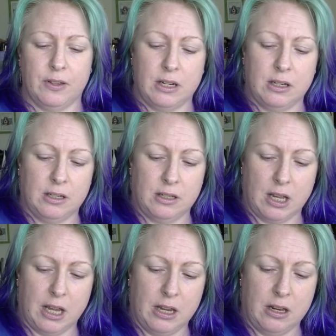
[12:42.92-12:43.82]
It is
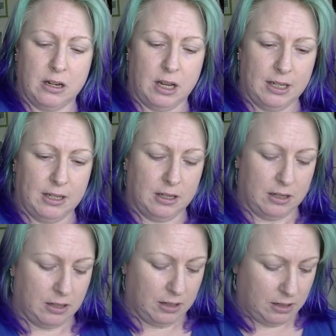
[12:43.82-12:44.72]
a nice
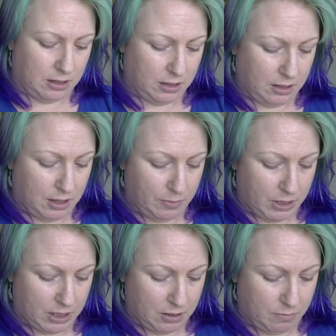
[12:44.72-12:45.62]
lip
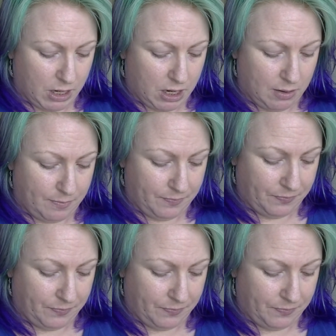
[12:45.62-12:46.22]
balm.